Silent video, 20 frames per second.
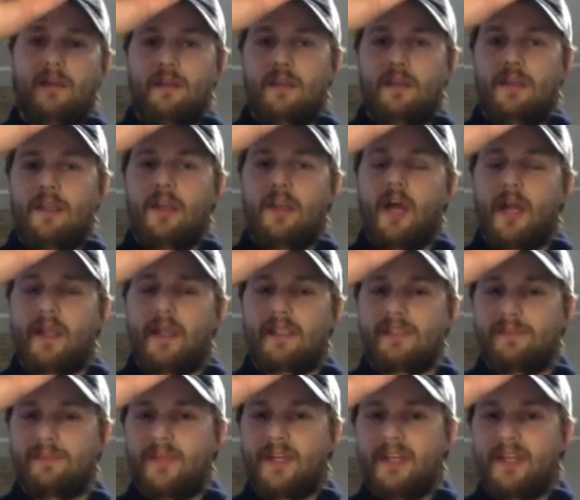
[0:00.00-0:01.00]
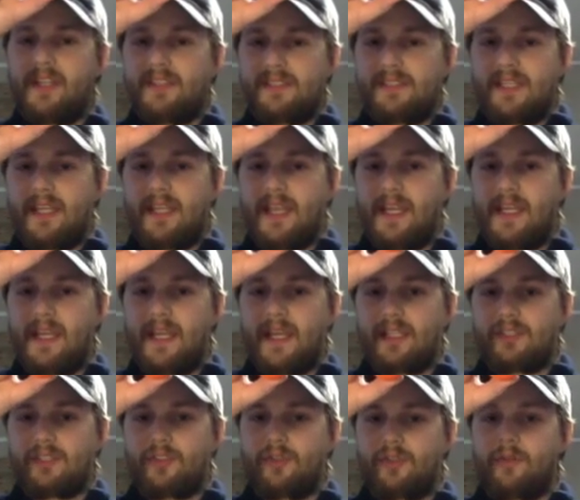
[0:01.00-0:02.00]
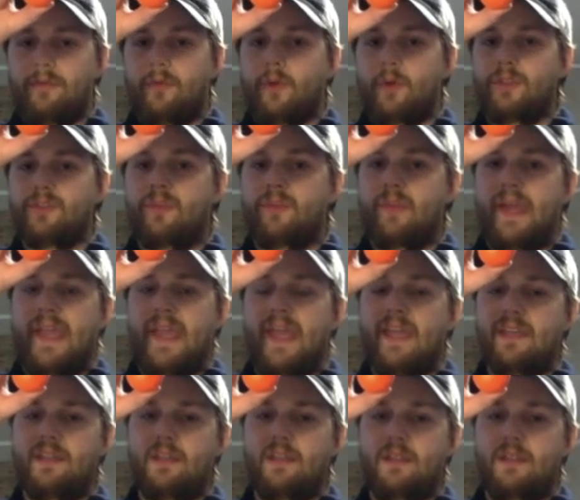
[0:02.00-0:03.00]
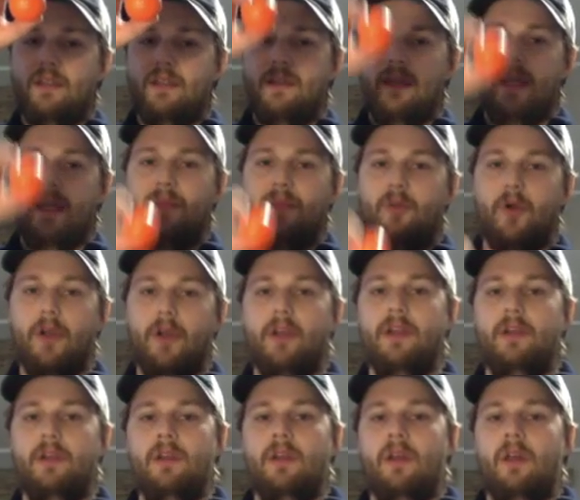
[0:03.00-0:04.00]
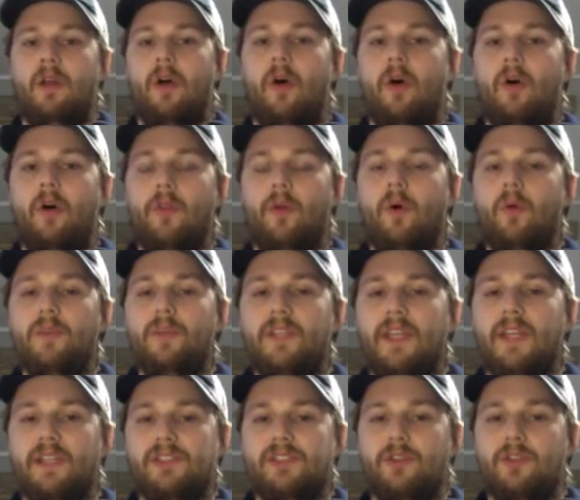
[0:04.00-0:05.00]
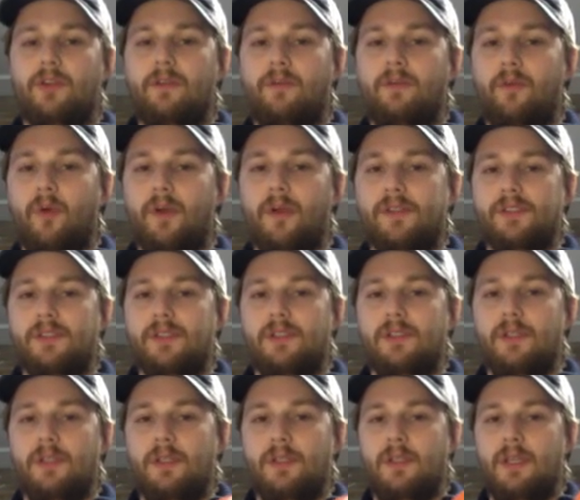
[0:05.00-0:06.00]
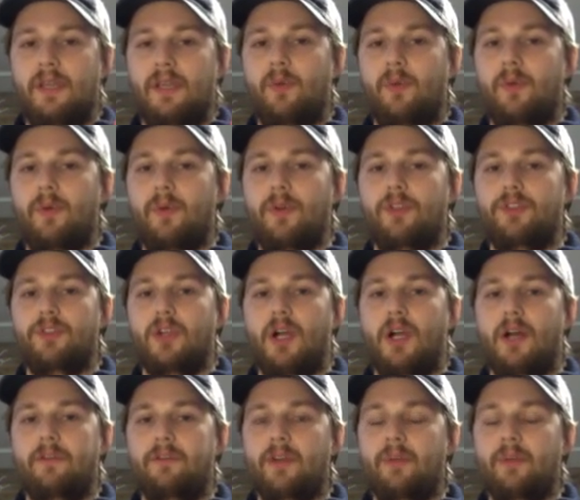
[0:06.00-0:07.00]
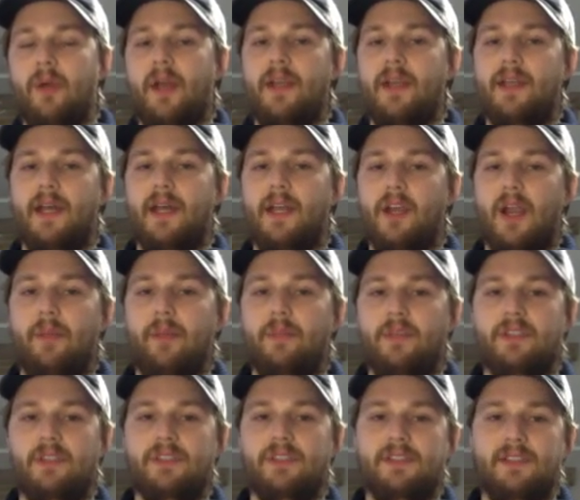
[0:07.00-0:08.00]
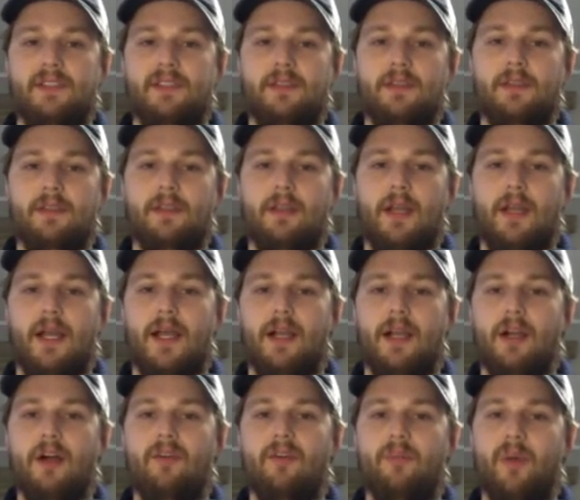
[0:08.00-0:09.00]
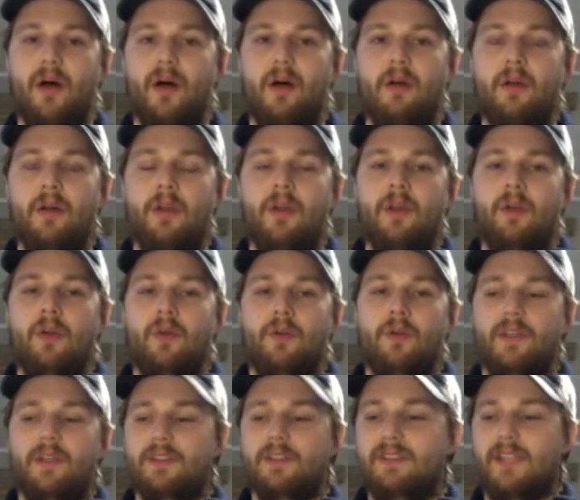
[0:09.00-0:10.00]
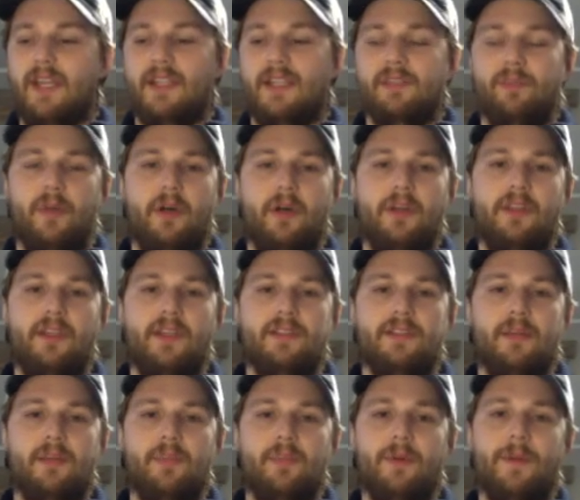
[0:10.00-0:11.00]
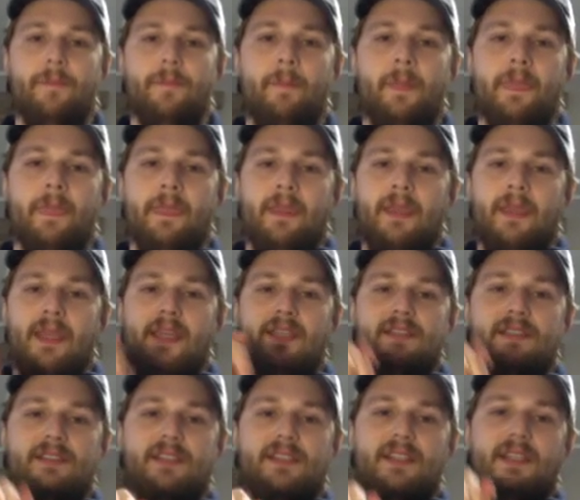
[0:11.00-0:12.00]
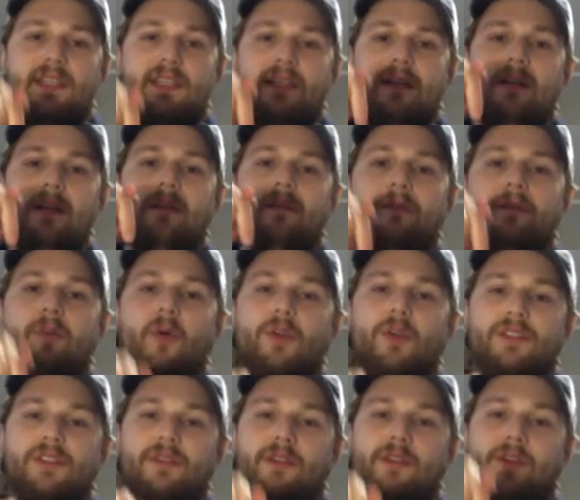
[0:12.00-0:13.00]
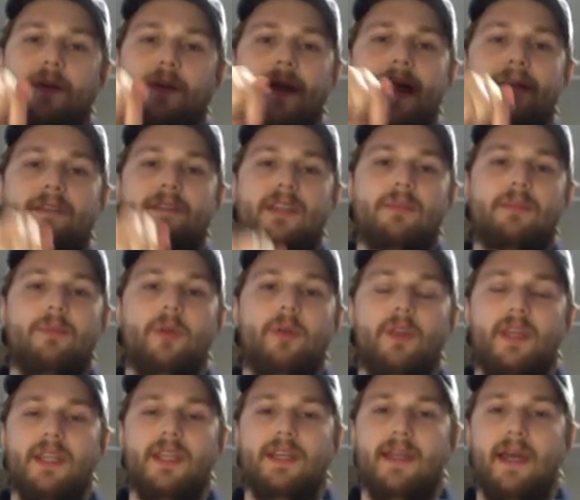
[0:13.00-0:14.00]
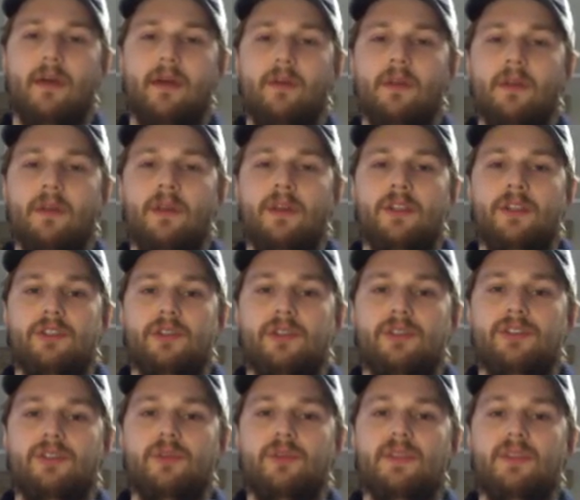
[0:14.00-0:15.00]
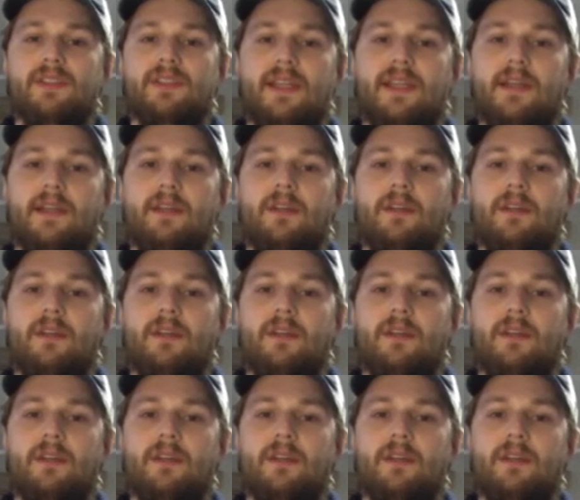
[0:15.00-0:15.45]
not experiencing any external force from my hand anymore. The only external force, if we were to draw a free body diagram of this golf ball or this tennis ball in the example, is the force of gravity pulling it down. So as soon as it